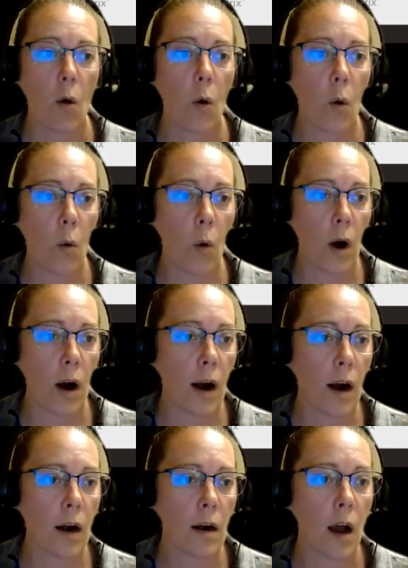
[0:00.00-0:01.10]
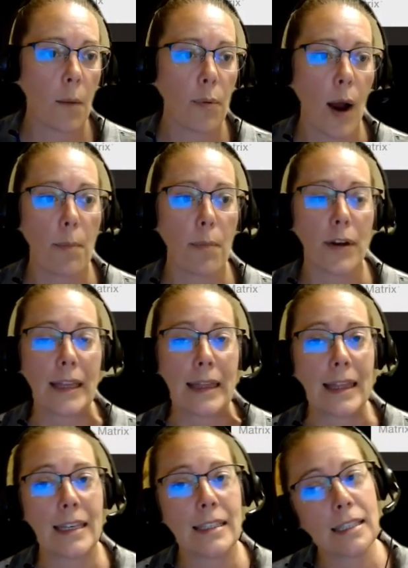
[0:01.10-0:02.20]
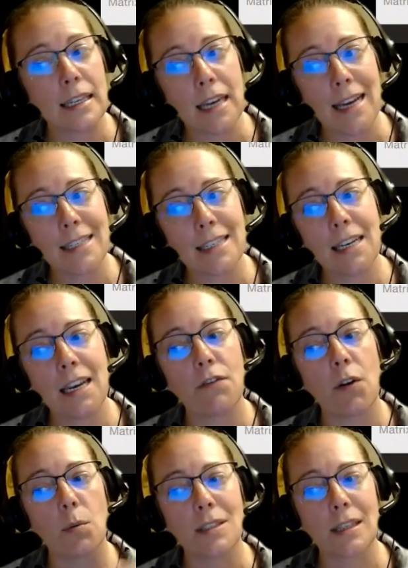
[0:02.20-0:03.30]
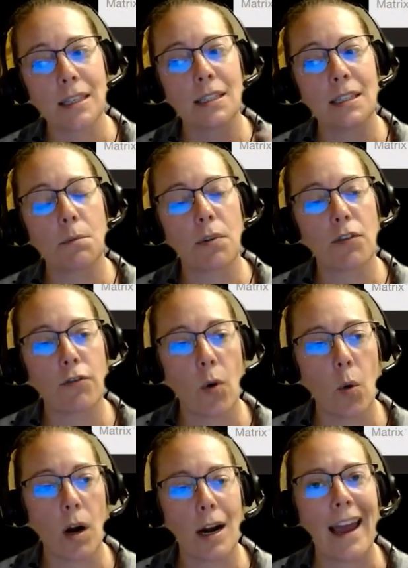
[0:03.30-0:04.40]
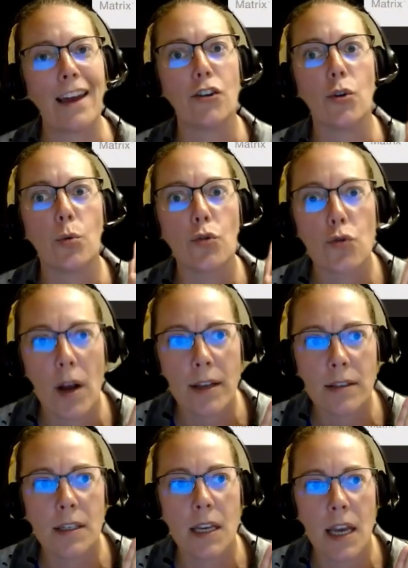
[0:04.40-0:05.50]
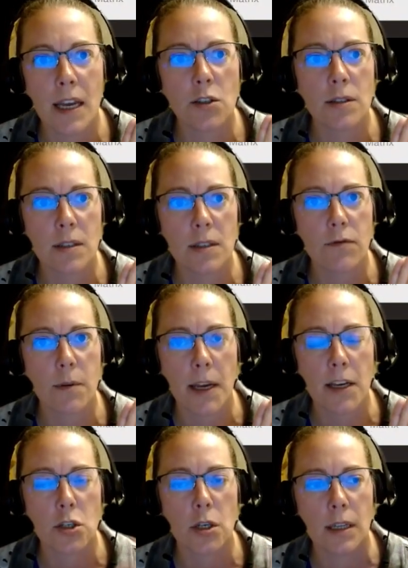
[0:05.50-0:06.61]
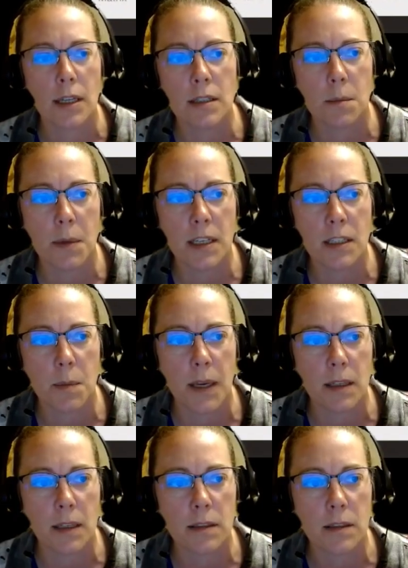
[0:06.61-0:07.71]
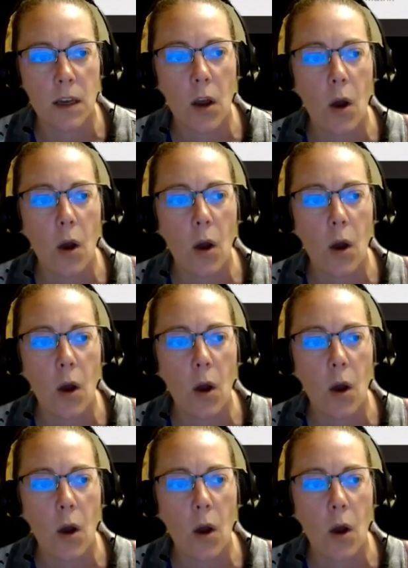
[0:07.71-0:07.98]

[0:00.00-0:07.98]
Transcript: or property listing ID if it was listed before and you trust the agent's information. That's the biggest piece.